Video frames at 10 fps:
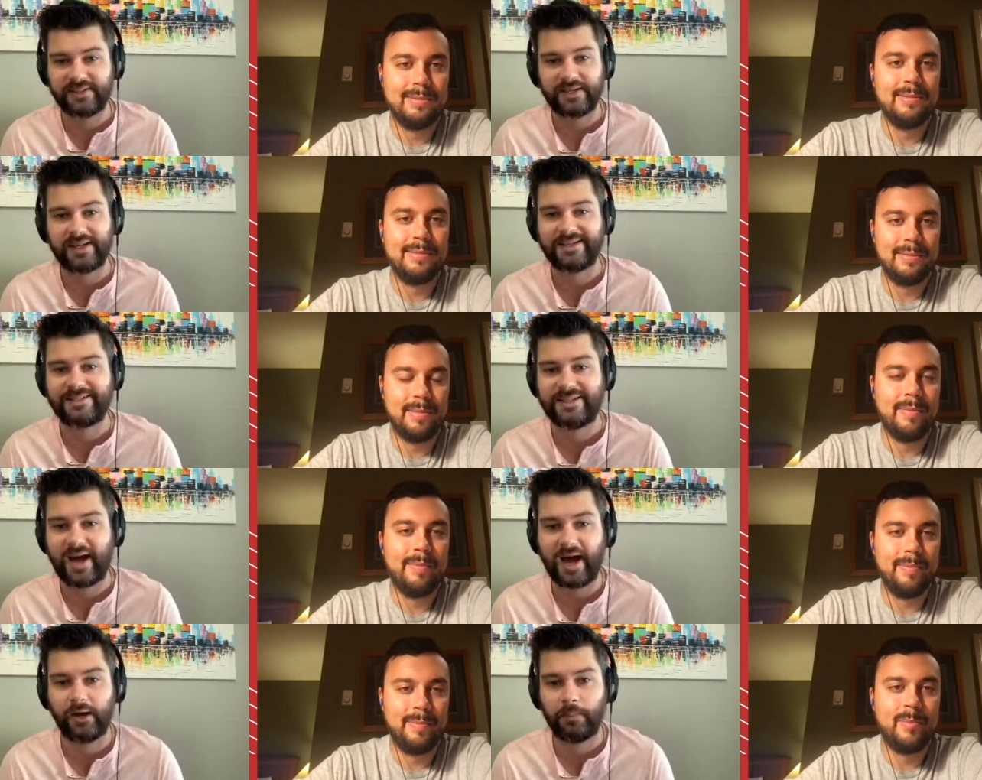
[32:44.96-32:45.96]
Speaker 1: the
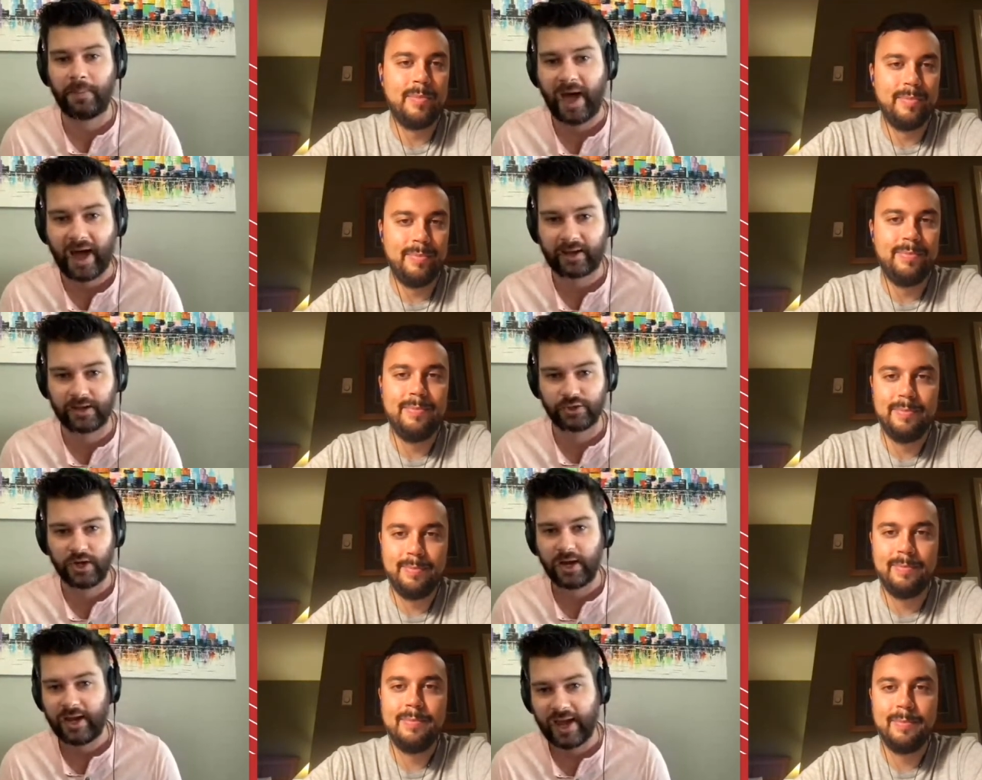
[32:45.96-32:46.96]
entire package
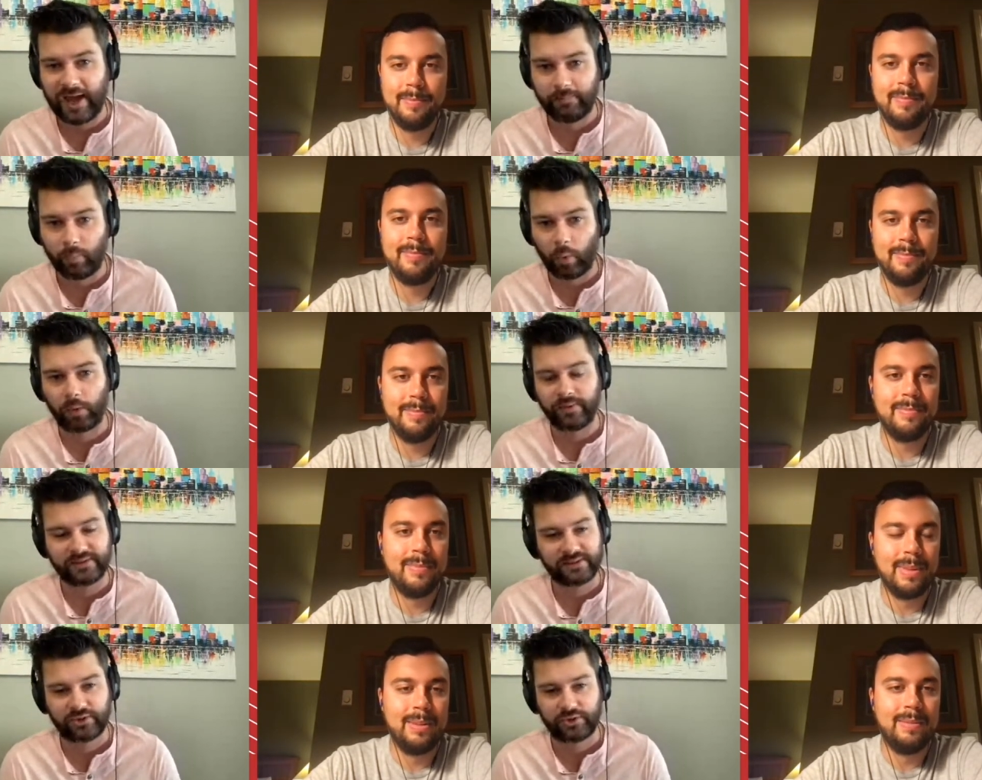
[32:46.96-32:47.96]
and more.
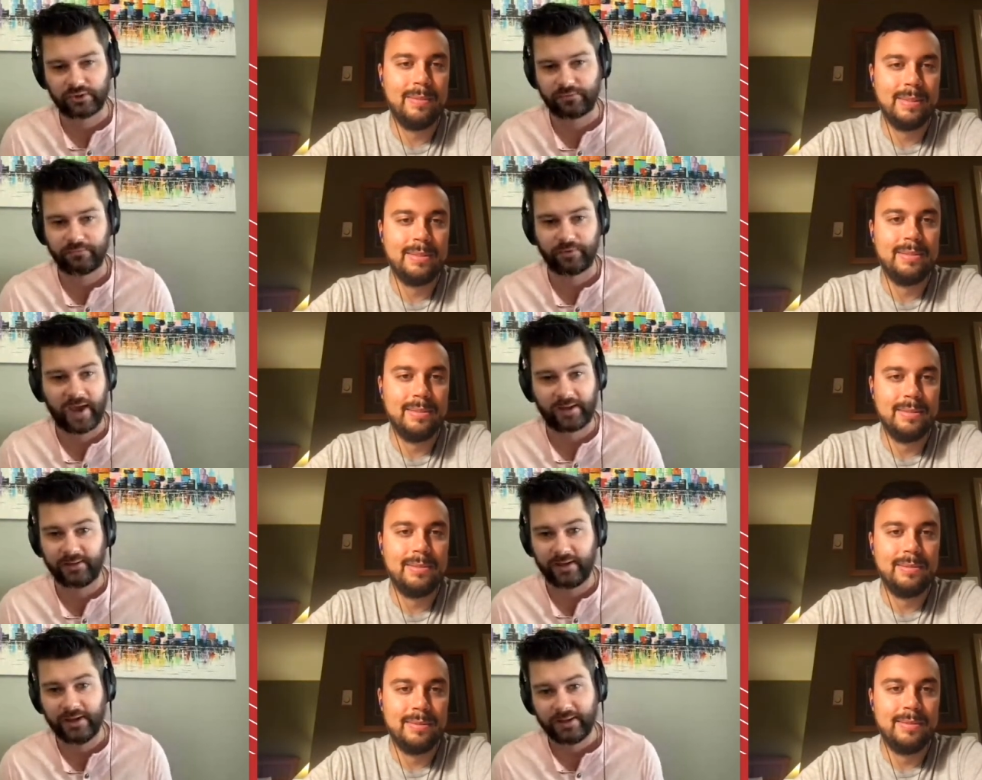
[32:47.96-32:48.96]
This is just,
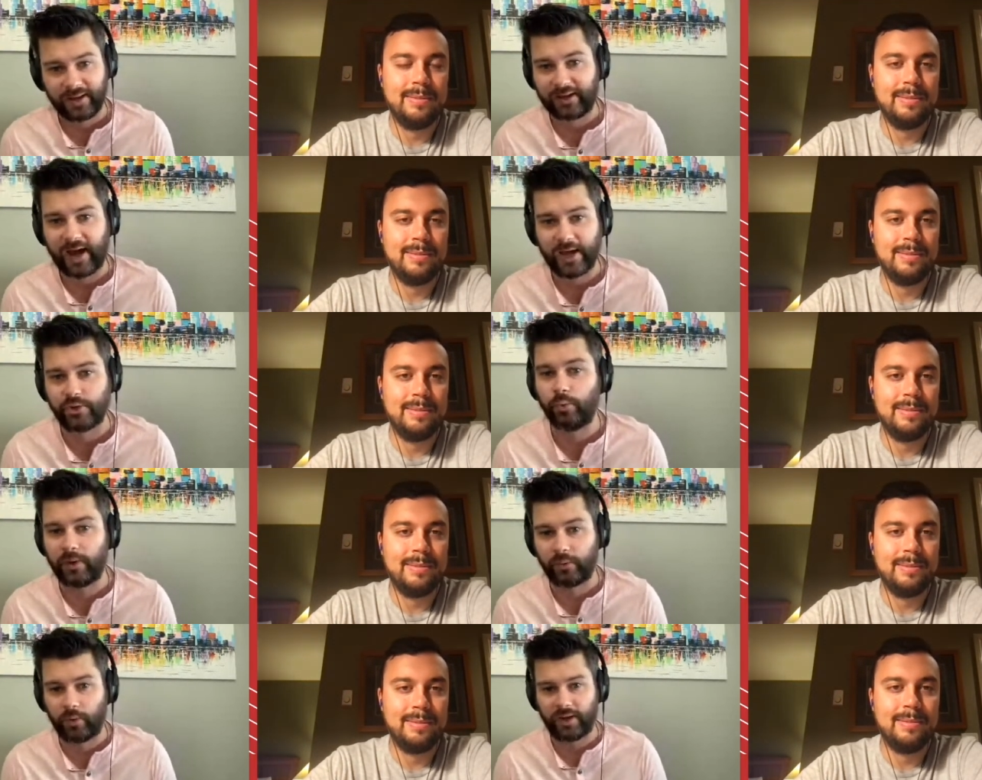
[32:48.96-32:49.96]
frankly, a guy you
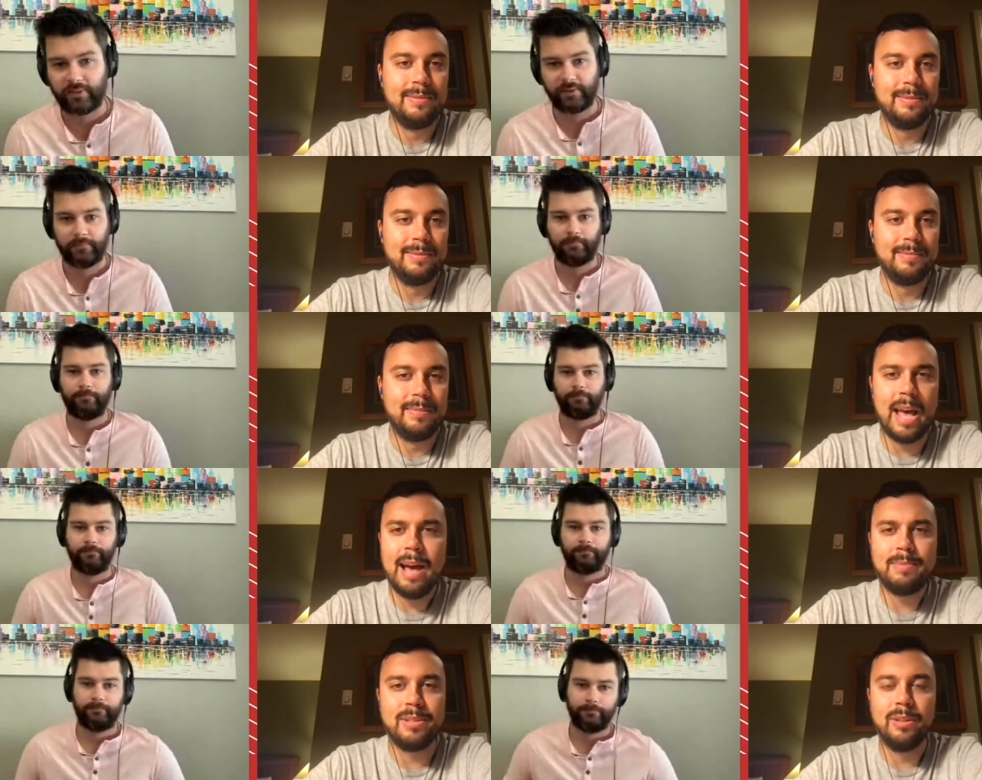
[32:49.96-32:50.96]
win with.
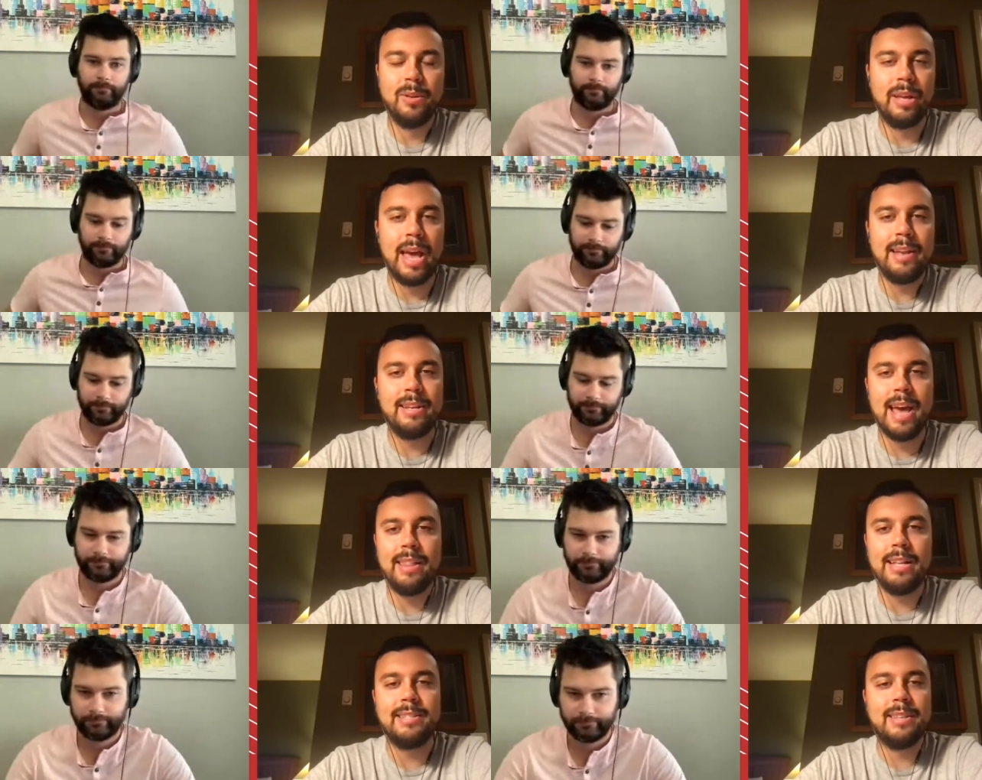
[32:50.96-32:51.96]
Speaker 2: Absolutely. And
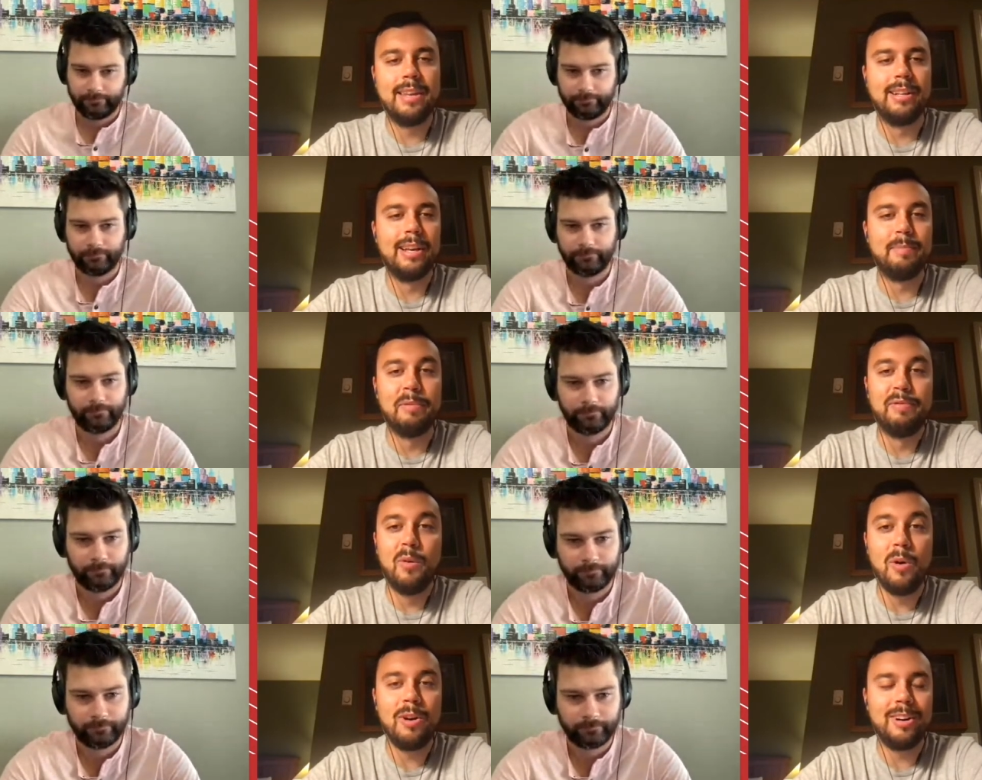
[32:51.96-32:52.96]
yeah, that's the thing. Like,
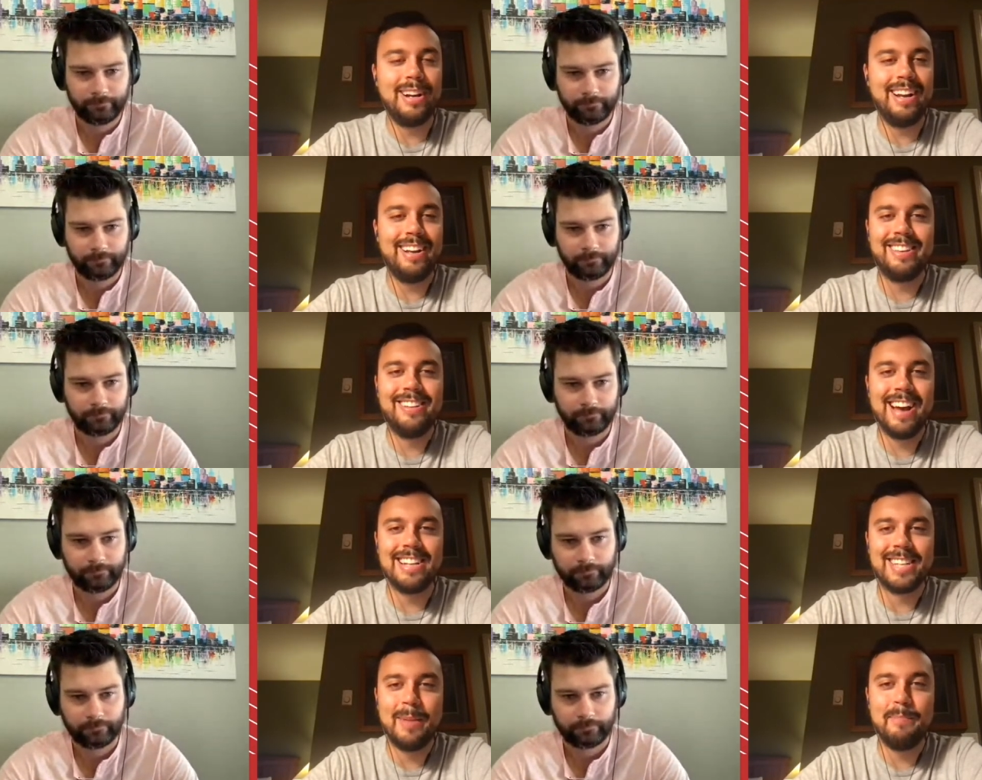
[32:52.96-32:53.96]
before you
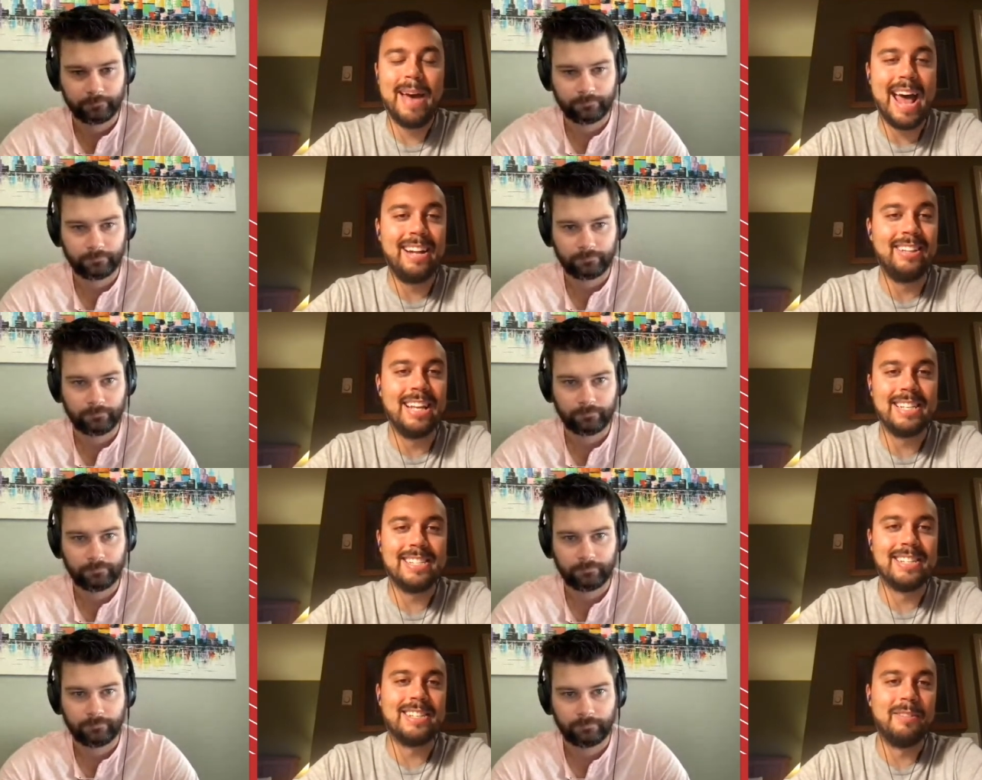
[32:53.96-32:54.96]
guys get mad at
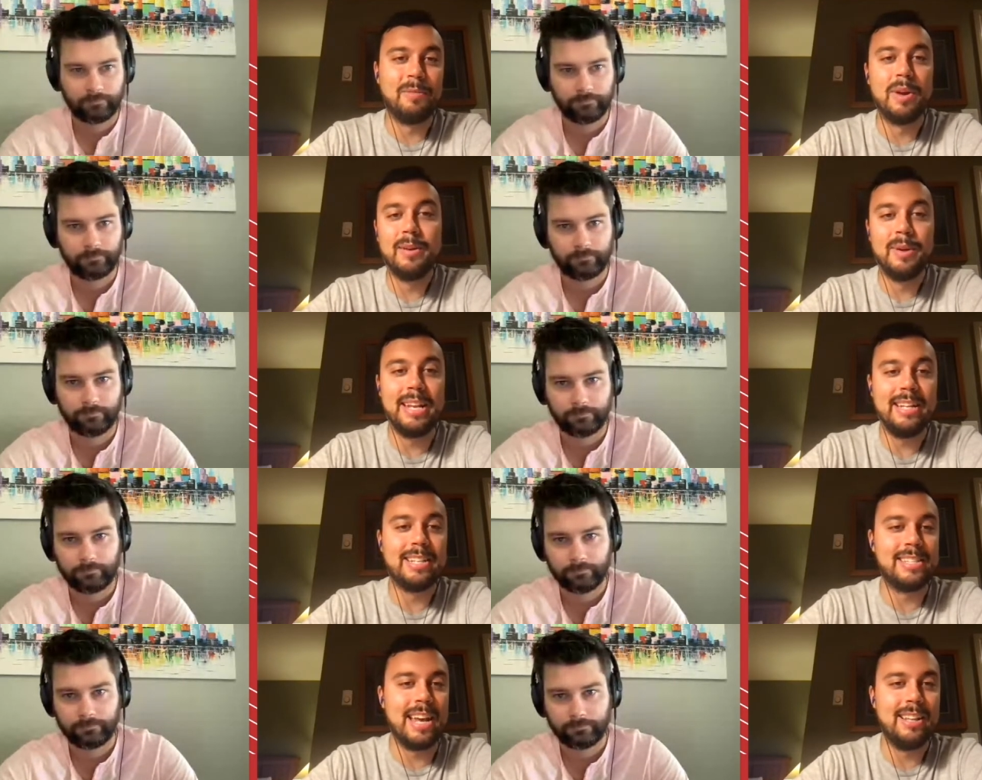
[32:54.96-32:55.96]
lists and stuff, we need
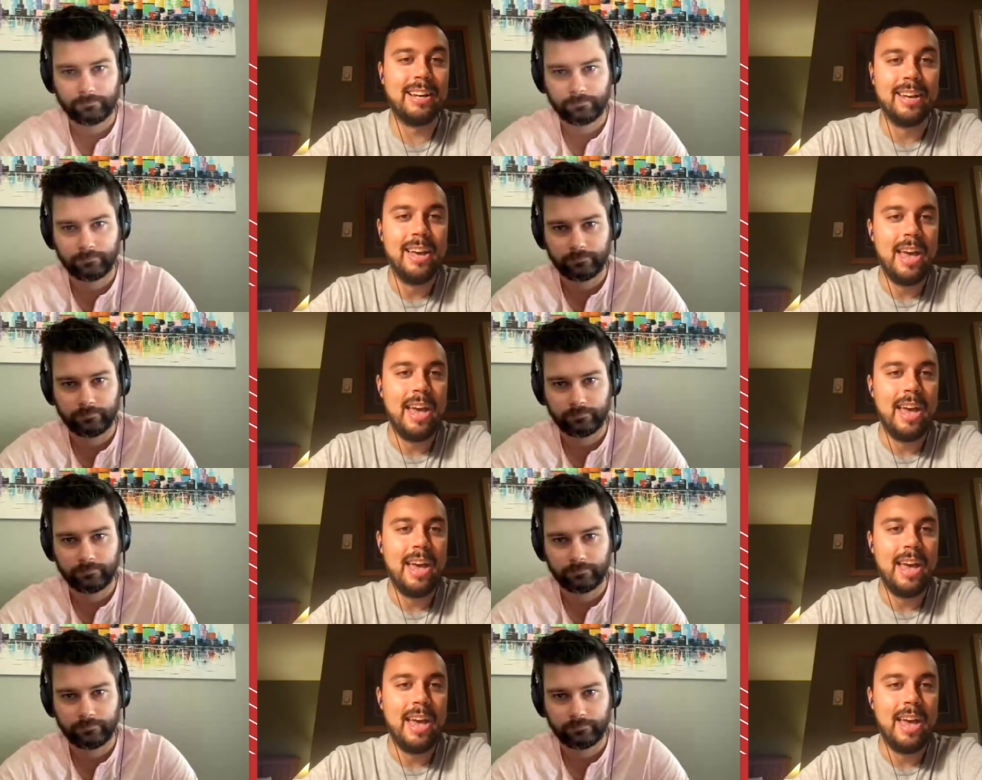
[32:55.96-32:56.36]
to say, like,